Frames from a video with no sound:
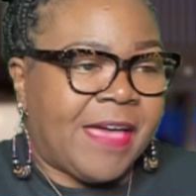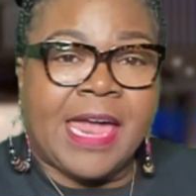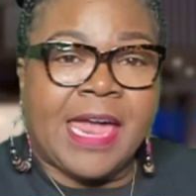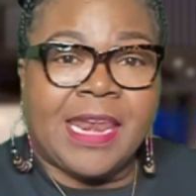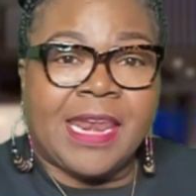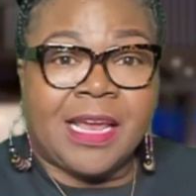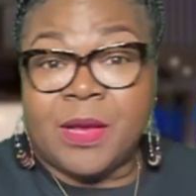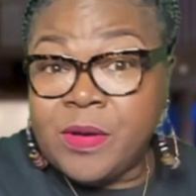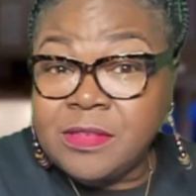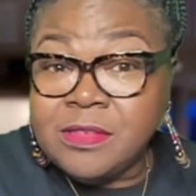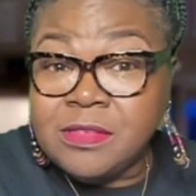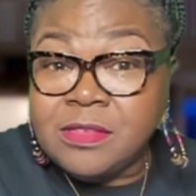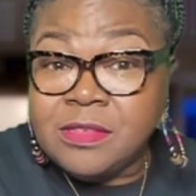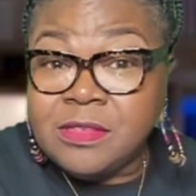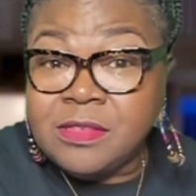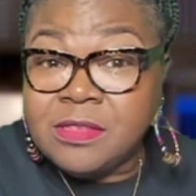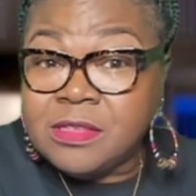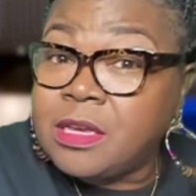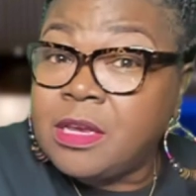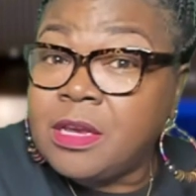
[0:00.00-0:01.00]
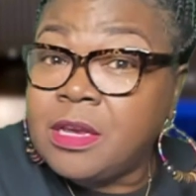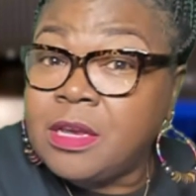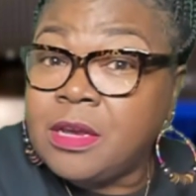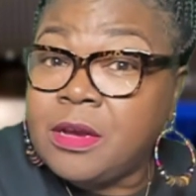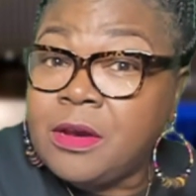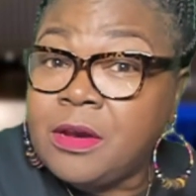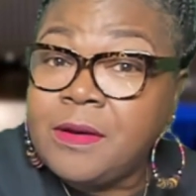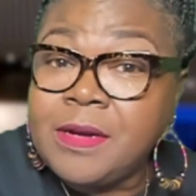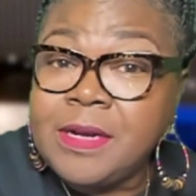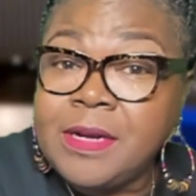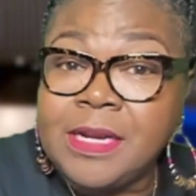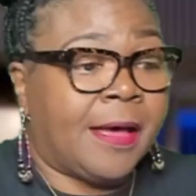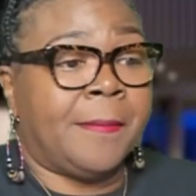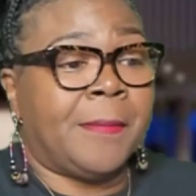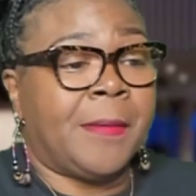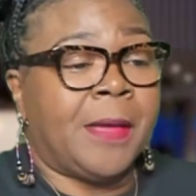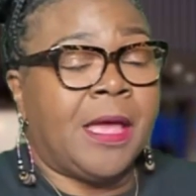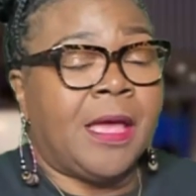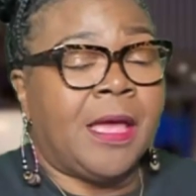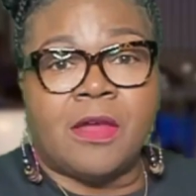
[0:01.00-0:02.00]
Everybody
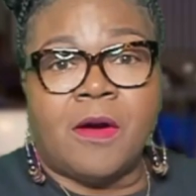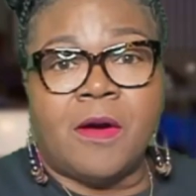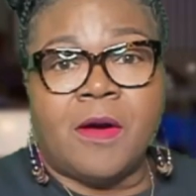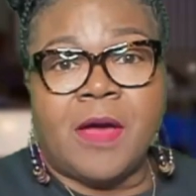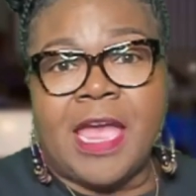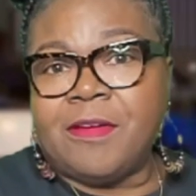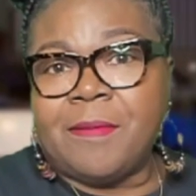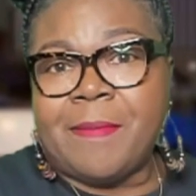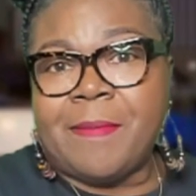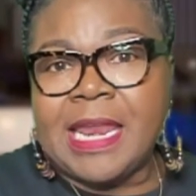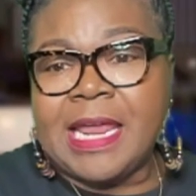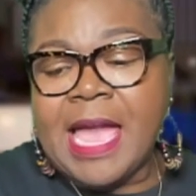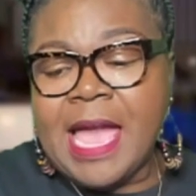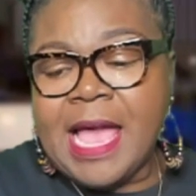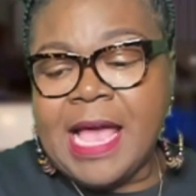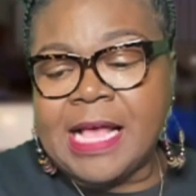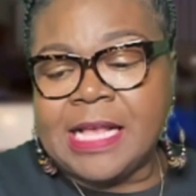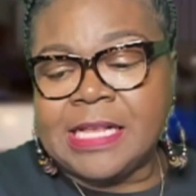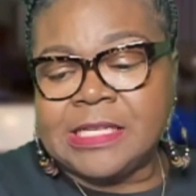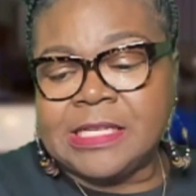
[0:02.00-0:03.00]
has a reasonable,